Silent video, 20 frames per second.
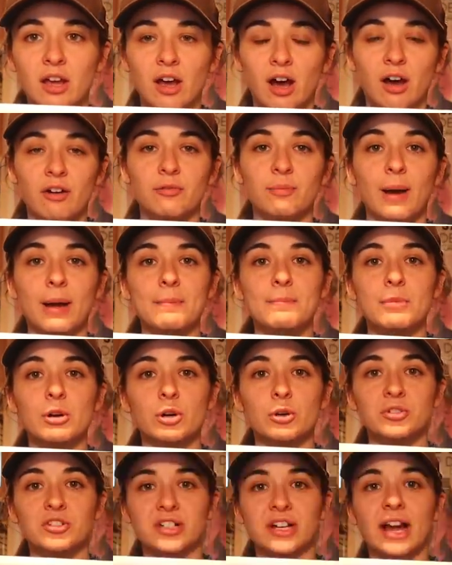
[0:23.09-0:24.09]
of my
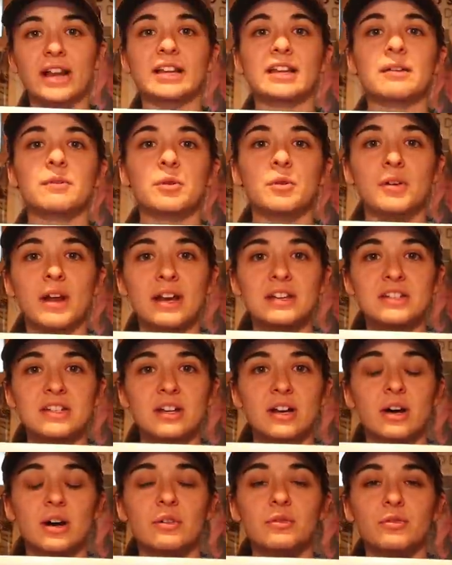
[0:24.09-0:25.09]
mood to kind of give you an
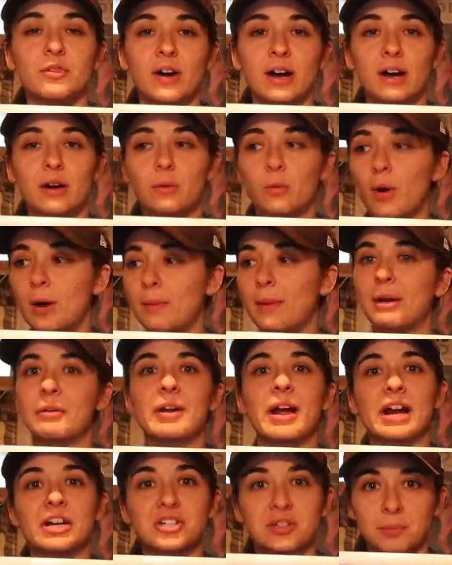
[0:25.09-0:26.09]
idea of what my
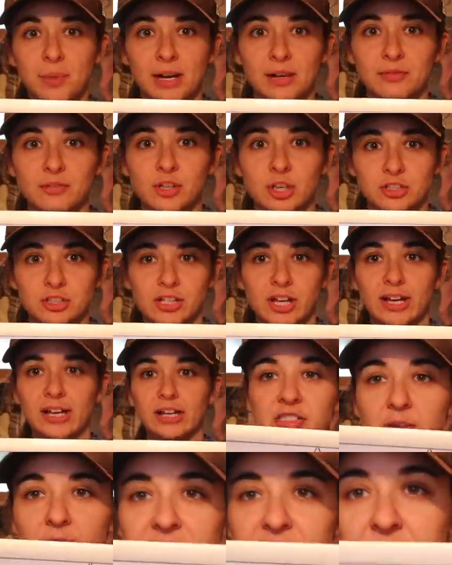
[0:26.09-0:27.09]
reaction might have looked
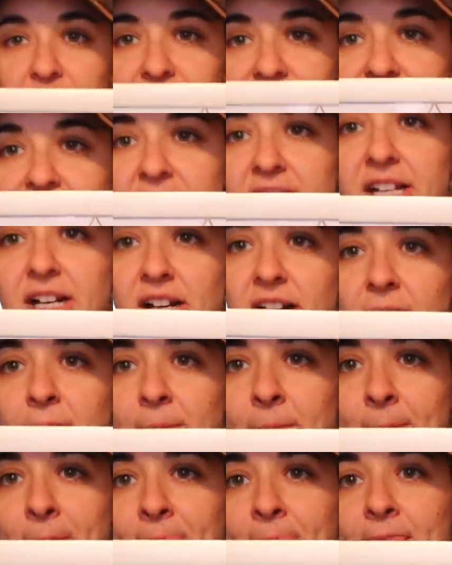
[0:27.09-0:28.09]
like. So as you can see here,
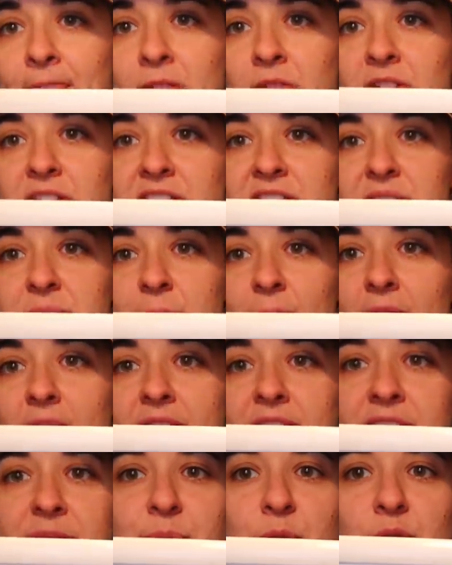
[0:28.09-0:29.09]
this is
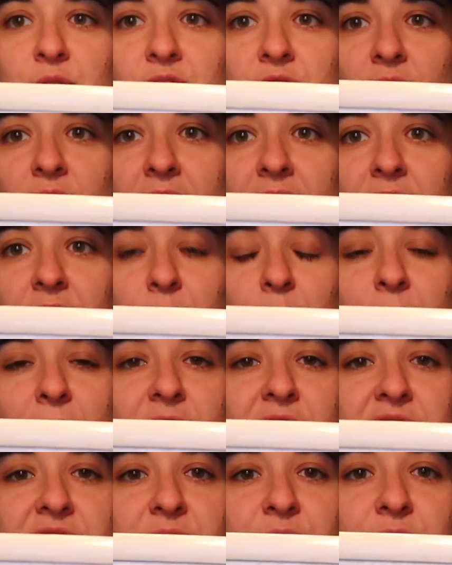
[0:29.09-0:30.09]
Melody's mood during the
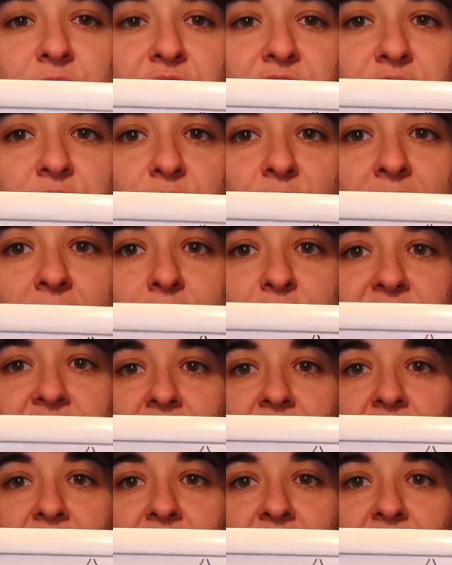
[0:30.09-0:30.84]
Bills versus Rams